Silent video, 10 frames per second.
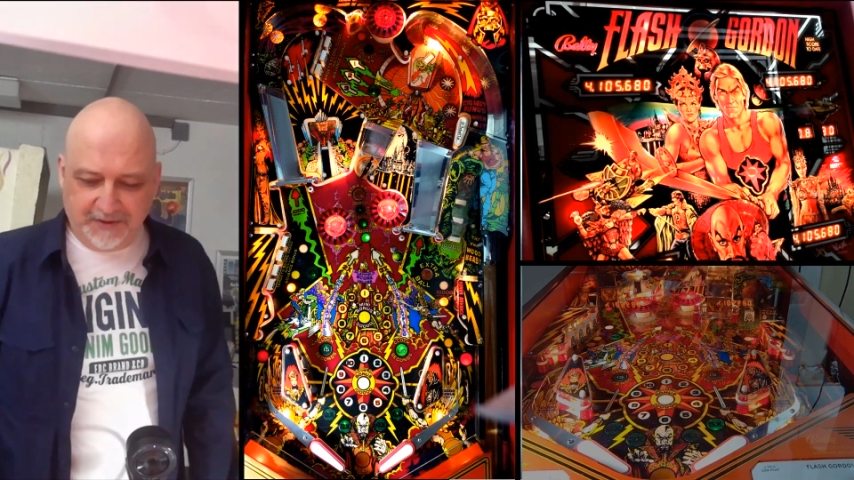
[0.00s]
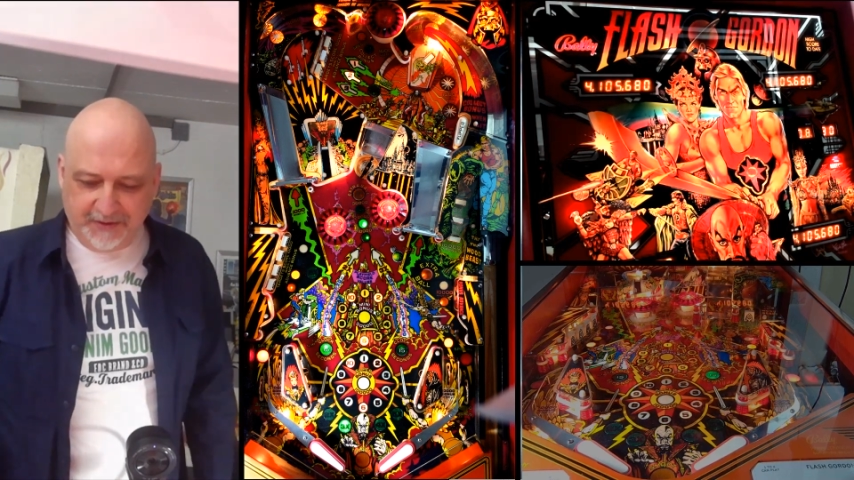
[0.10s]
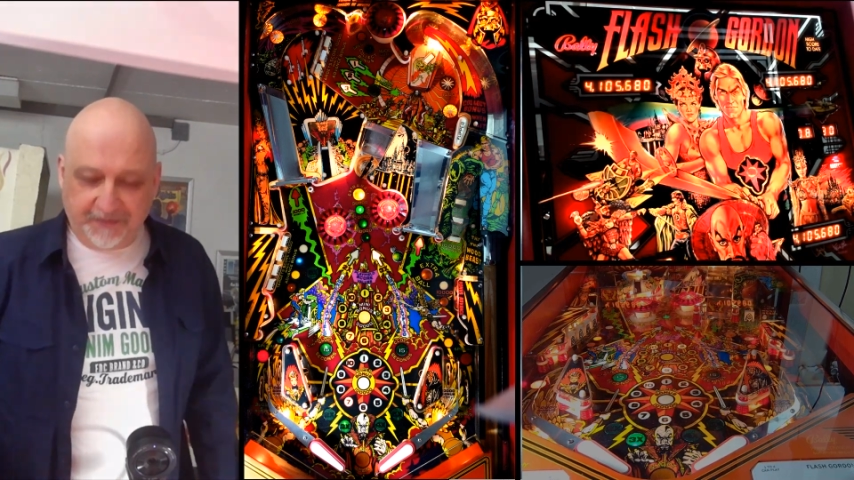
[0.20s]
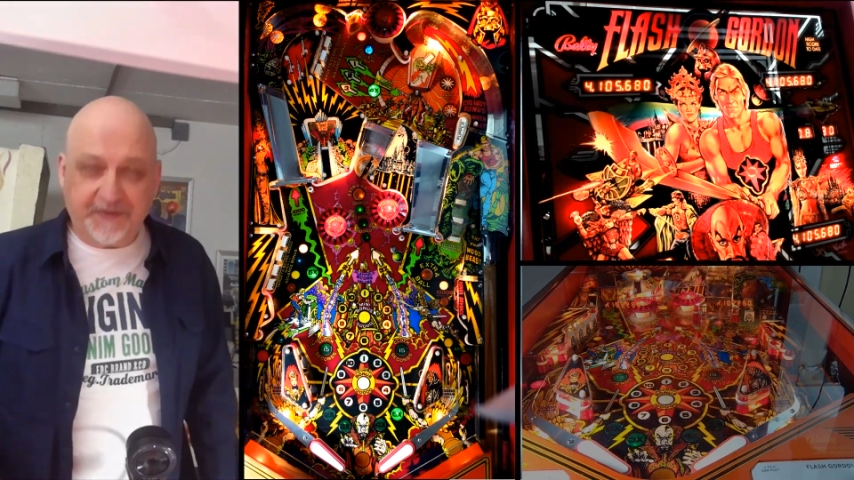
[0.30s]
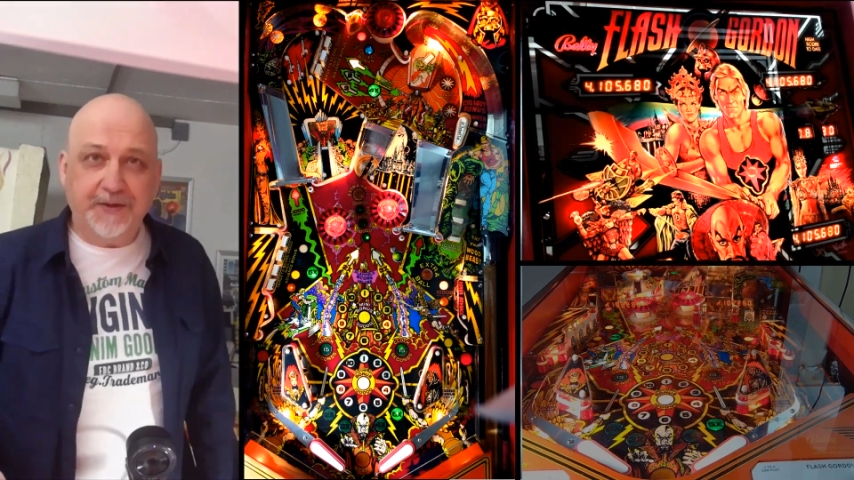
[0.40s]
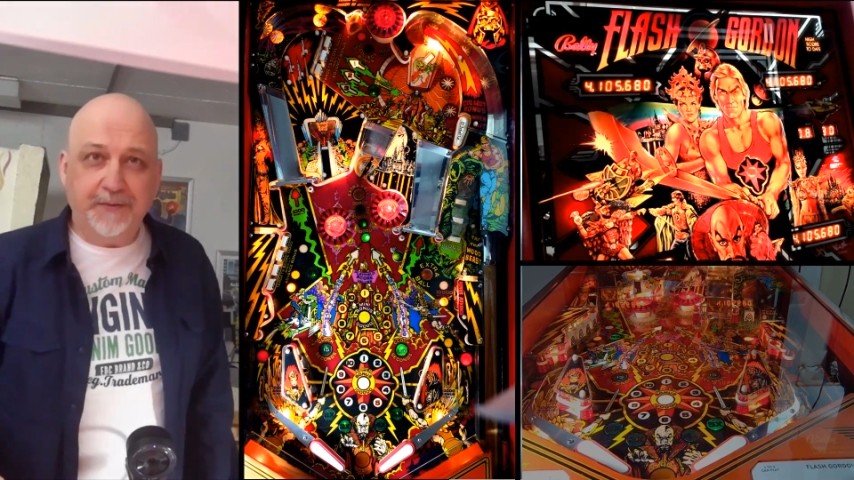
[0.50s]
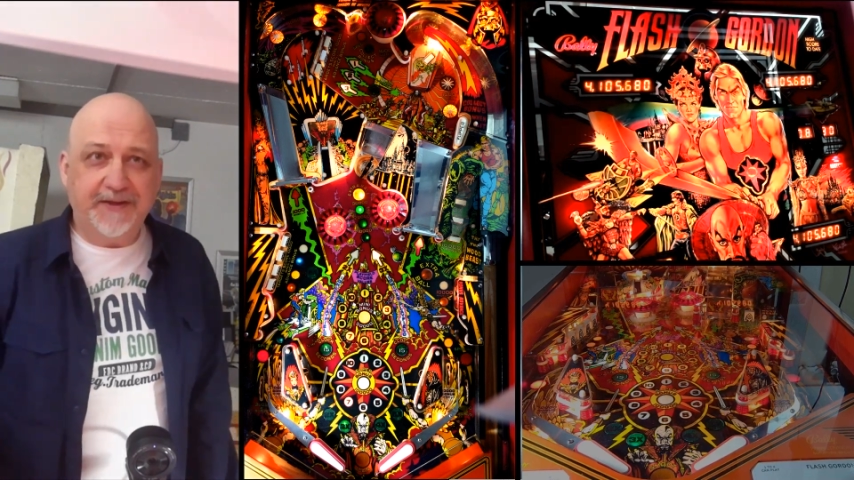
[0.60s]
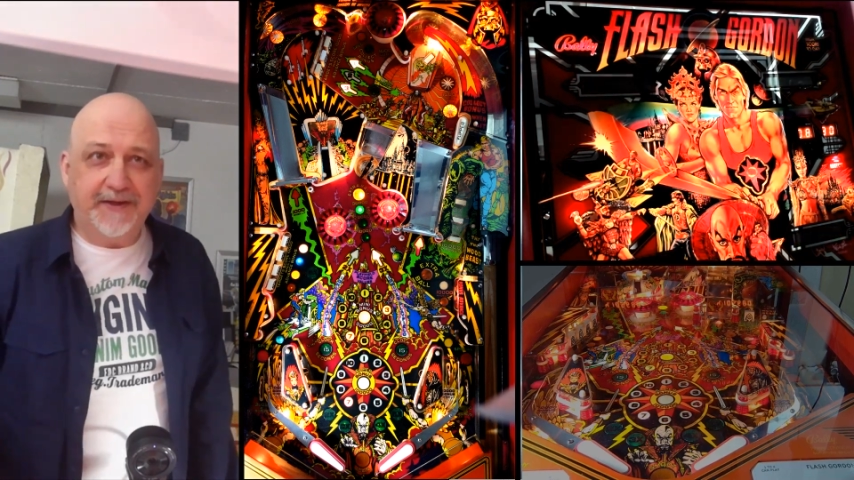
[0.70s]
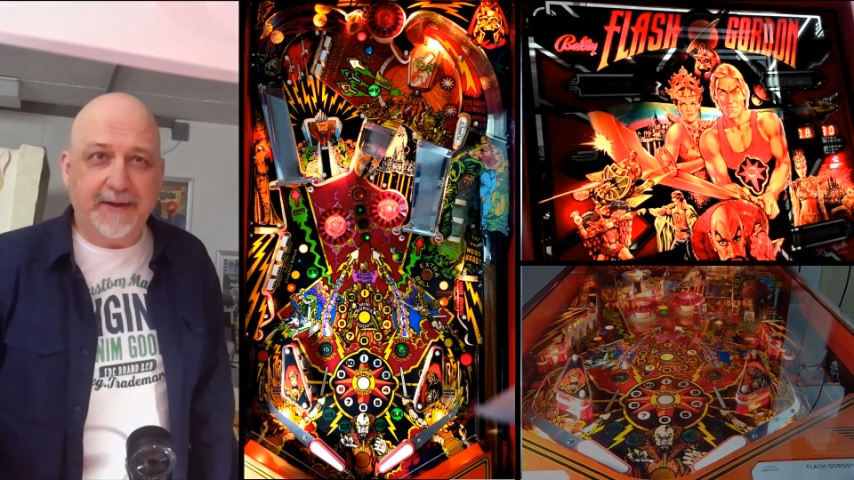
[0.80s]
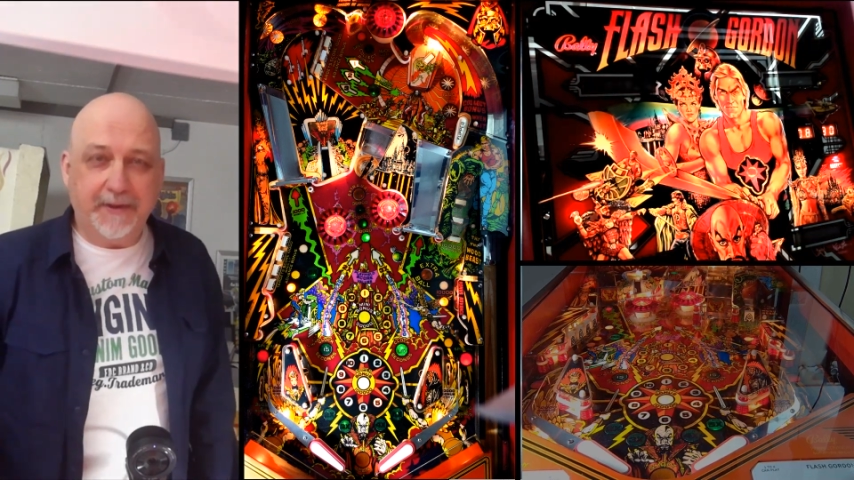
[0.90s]
See you at the
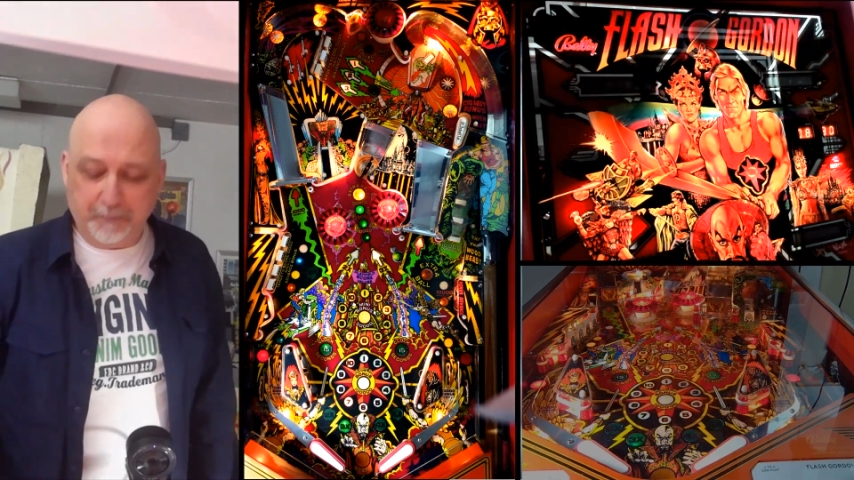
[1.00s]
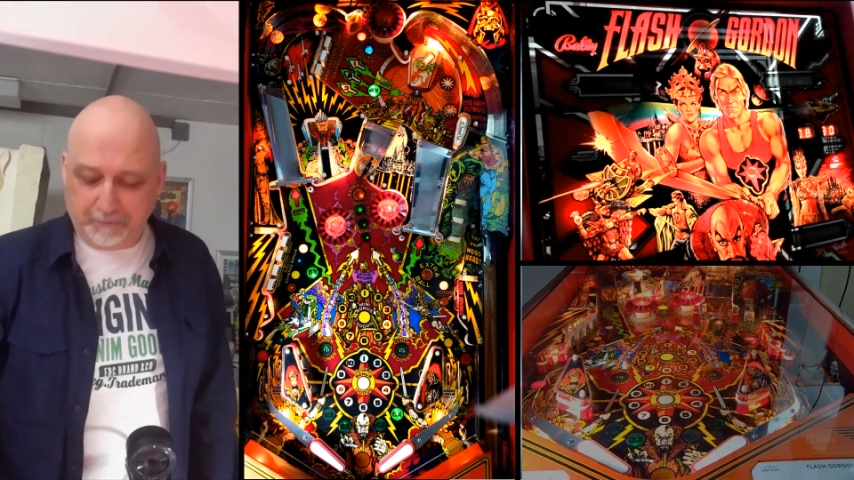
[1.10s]
game.